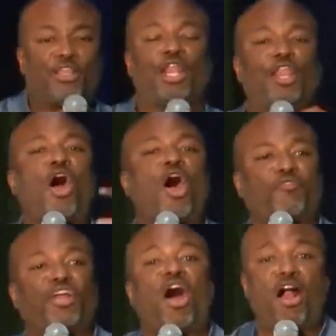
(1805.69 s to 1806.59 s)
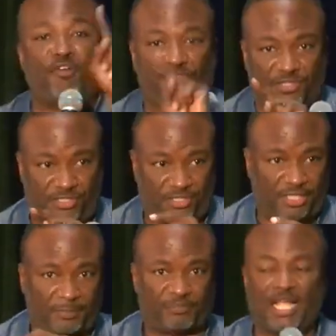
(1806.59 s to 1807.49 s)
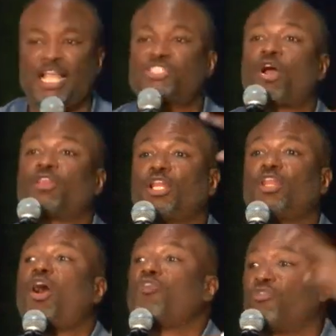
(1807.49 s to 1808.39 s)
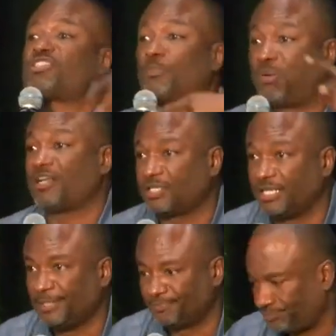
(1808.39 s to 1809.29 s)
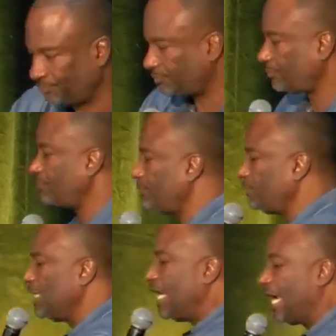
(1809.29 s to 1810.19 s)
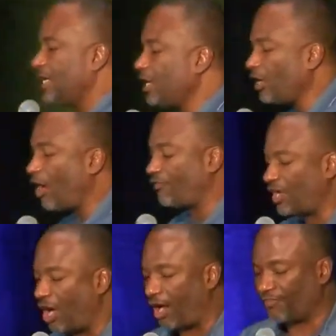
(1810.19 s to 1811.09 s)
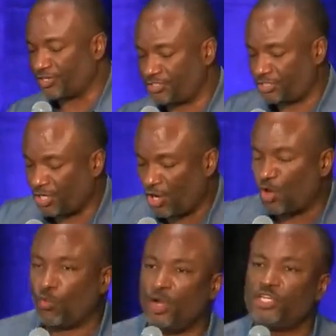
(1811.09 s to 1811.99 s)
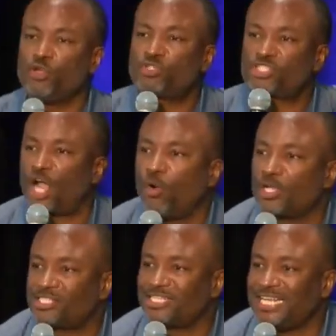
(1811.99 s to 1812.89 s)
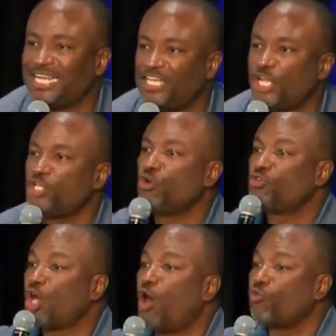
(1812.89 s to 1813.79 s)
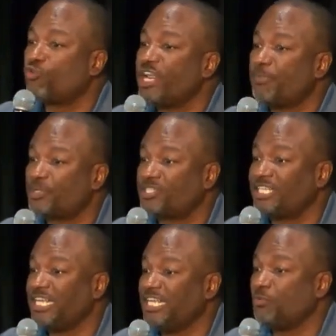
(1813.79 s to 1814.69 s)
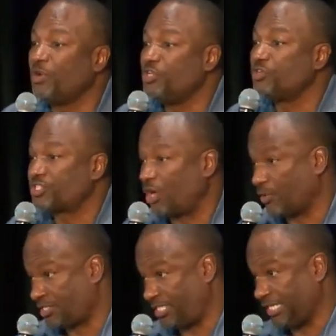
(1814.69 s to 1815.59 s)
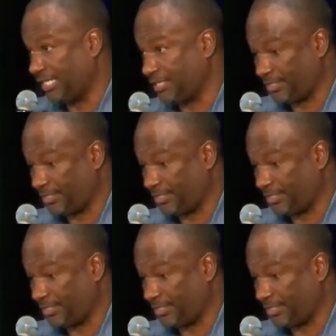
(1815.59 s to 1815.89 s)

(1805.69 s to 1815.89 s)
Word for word: The law of the harvest is called the law of reciprocity. In the law of the harvest, when you sow a seed, you don't reap a seed when you sow a seed.